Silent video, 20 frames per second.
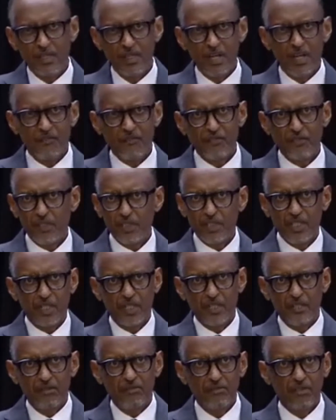
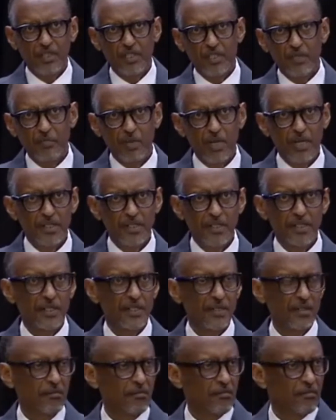Africa, different parts,
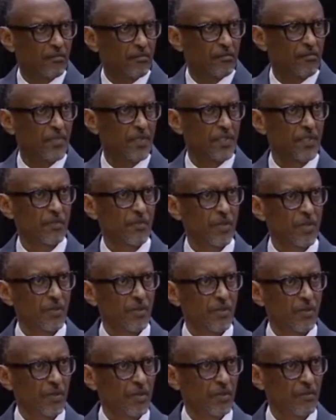and
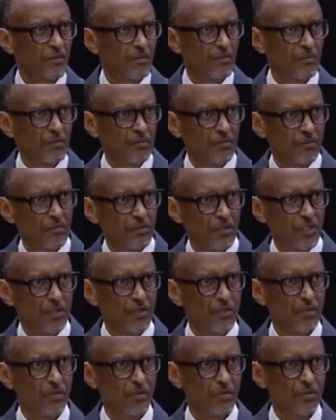smuggle them
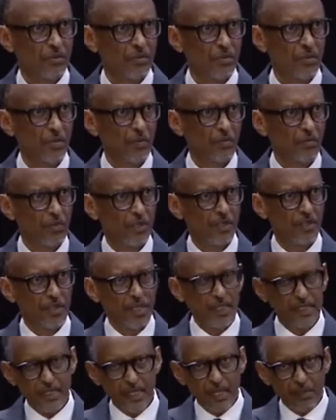into Europe. And
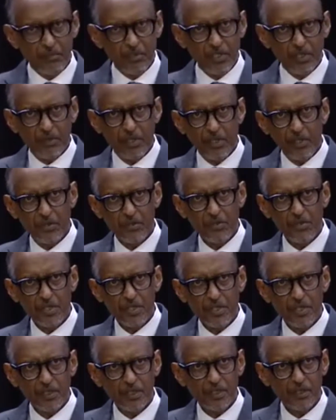that time they were
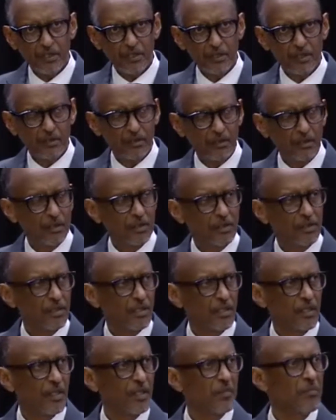using
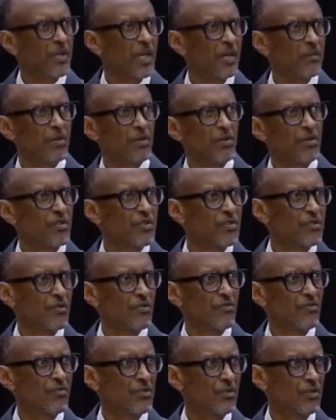Libya because
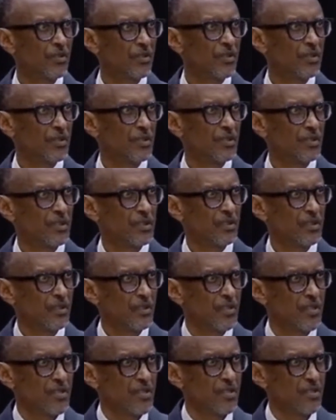of
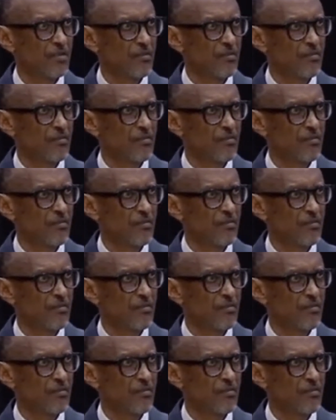its